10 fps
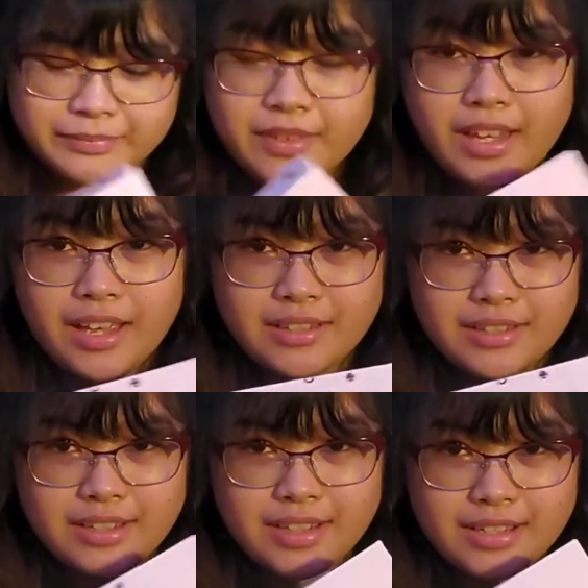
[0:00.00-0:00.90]
Yeah, so
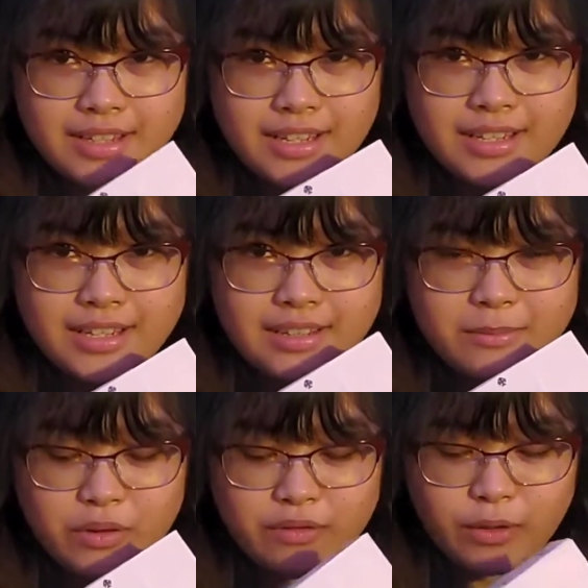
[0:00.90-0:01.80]
this is ATEEZ
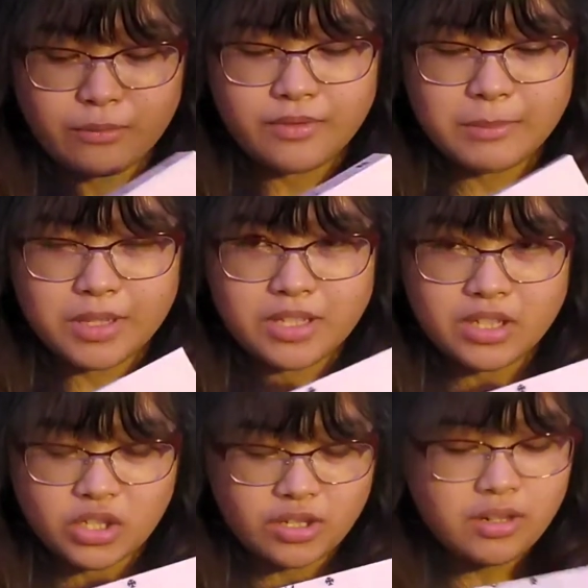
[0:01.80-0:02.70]
Perfume limited
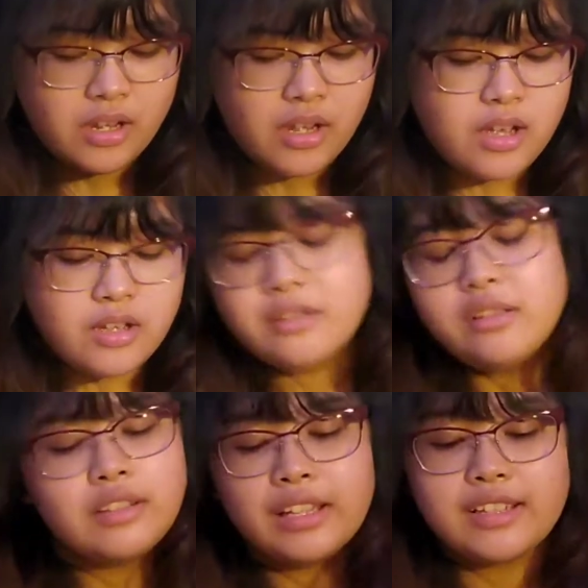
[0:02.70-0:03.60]
edition.
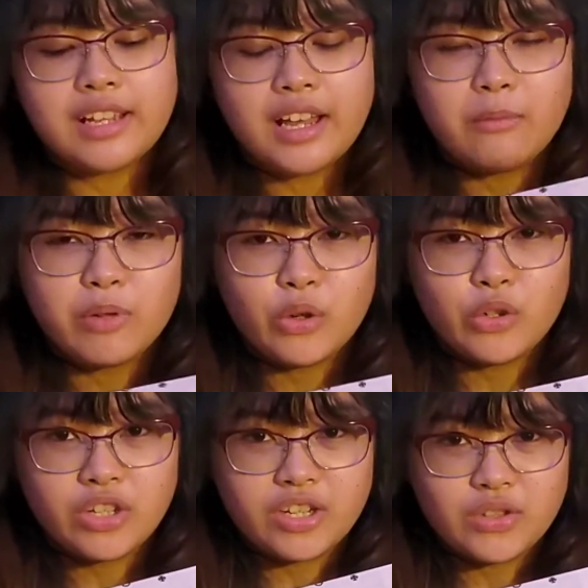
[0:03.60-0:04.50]
Like I said, I
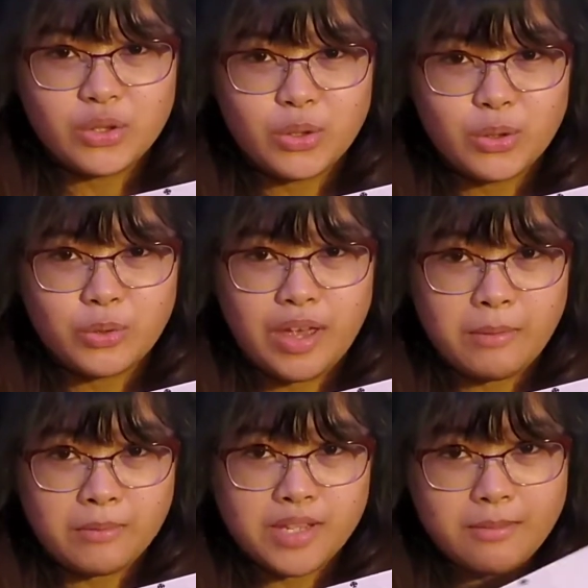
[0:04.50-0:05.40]
ordered this through
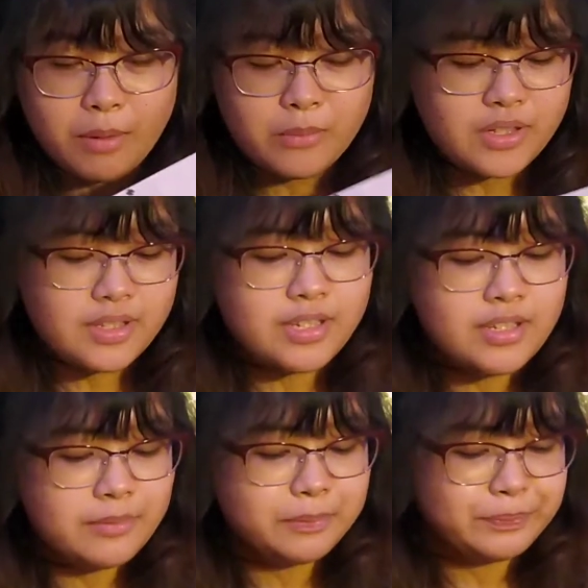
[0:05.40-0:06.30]
MMT, My Music
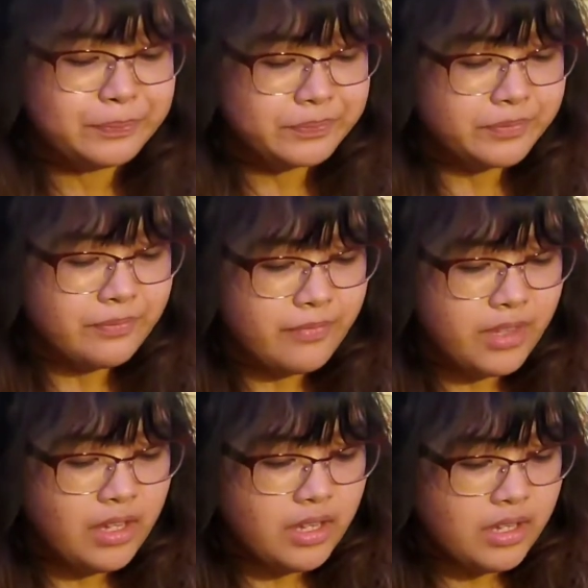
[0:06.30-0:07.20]
Taste.
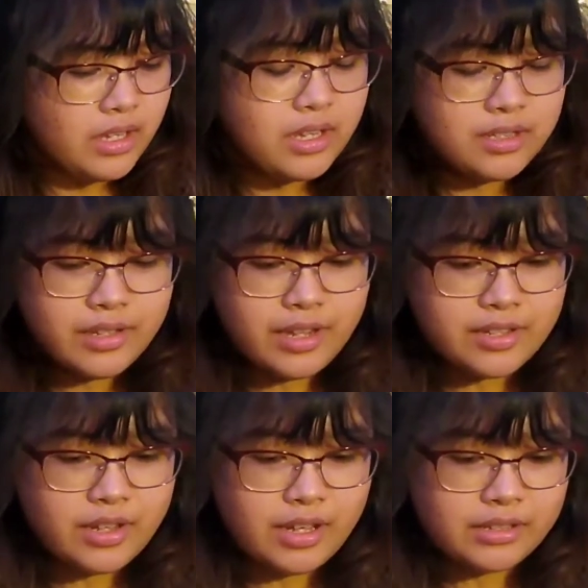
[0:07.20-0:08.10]
And so yeah,
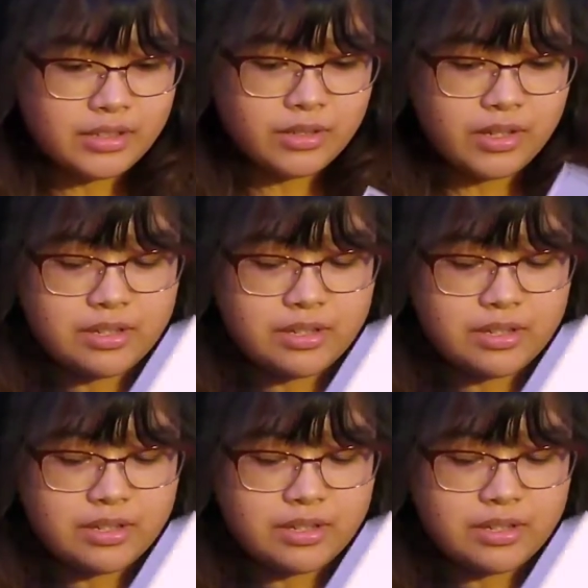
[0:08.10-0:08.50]
so I'll let you guys.